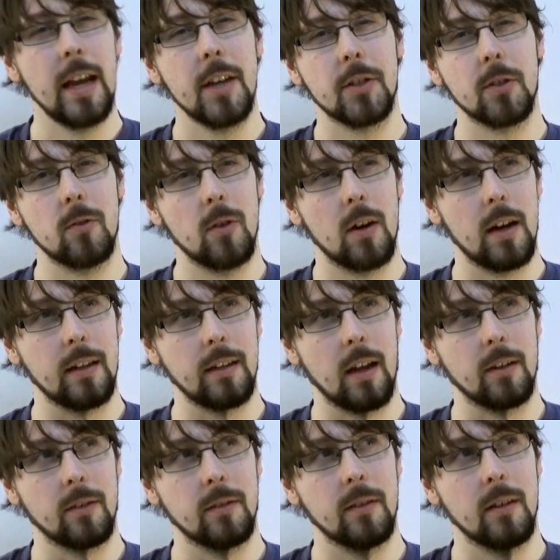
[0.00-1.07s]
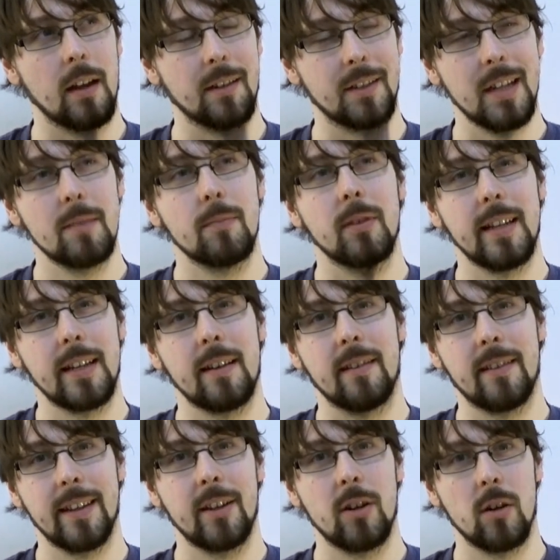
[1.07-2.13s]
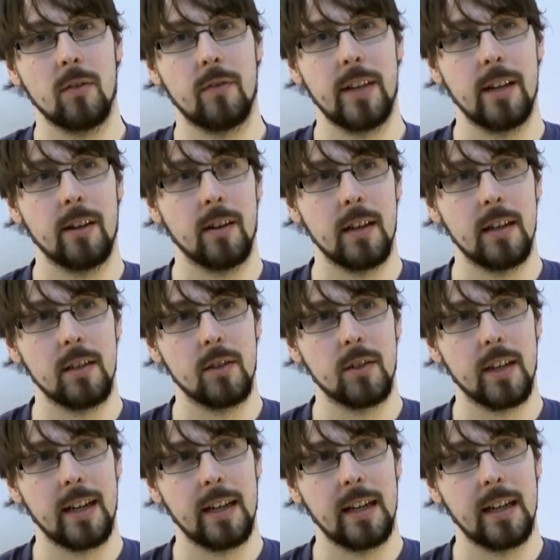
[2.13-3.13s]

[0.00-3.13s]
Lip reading: So an example I can think of here is